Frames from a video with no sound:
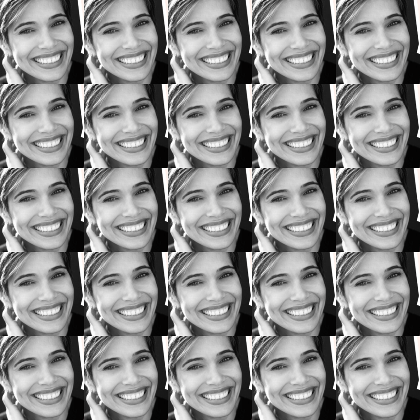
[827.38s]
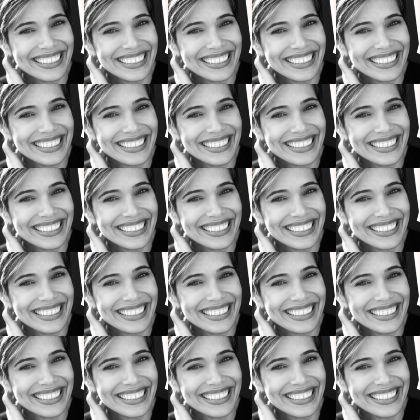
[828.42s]

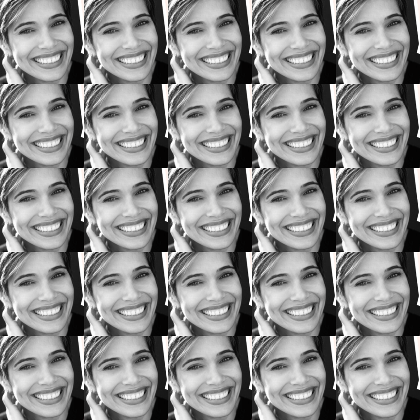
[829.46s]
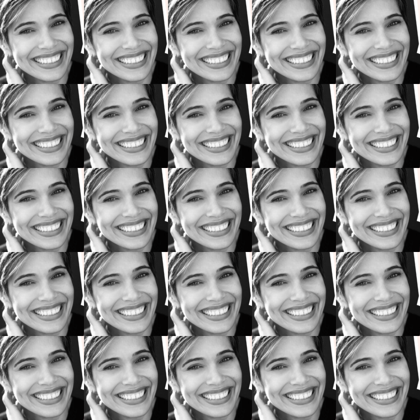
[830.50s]

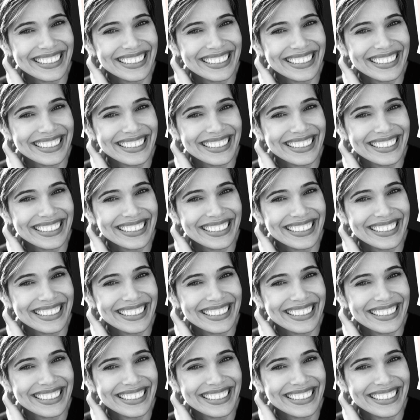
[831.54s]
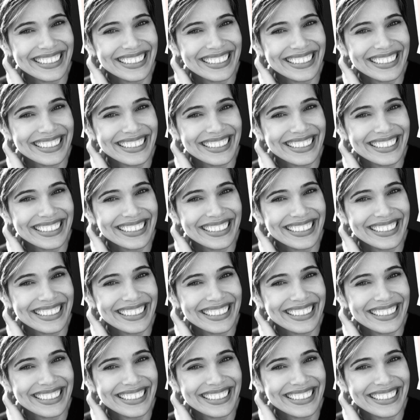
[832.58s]
This is a still picture; no speech is visible.